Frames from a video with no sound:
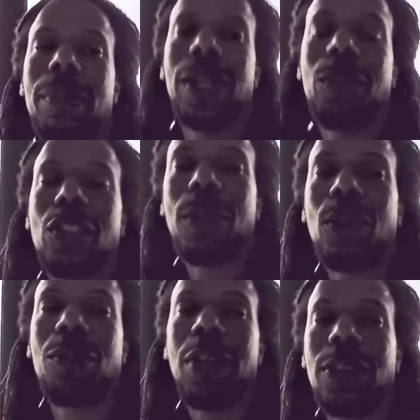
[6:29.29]
Met up with some
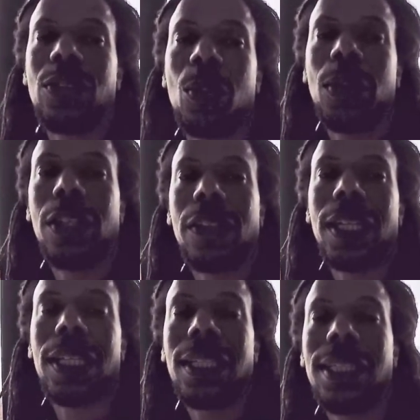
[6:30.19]
old friends who work
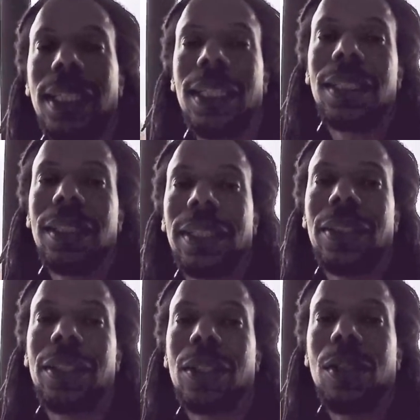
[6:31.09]
there, had
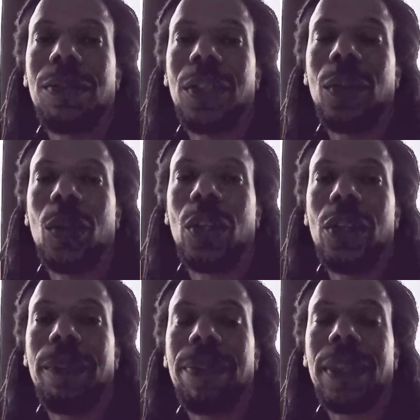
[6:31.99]
a coffee and whatnot.